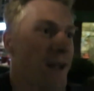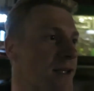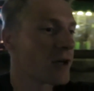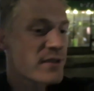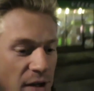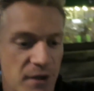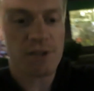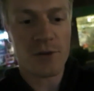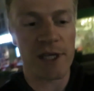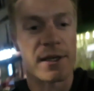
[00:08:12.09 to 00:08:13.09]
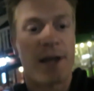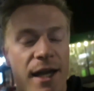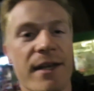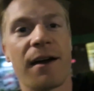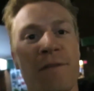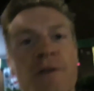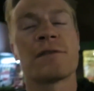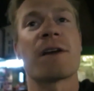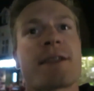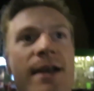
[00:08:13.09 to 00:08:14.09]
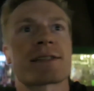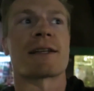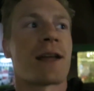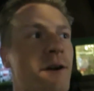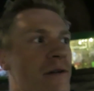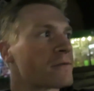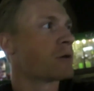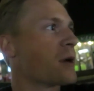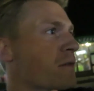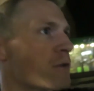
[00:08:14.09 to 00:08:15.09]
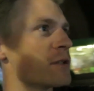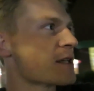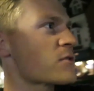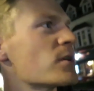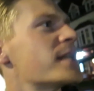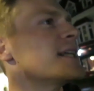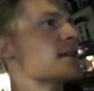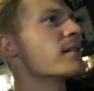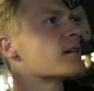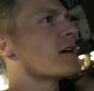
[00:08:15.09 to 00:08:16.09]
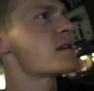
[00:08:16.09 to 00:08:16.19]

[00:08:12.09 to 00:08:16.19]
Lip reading: And oh so good to eat. And I feel fantastic now after a bit of food. That's all I needed.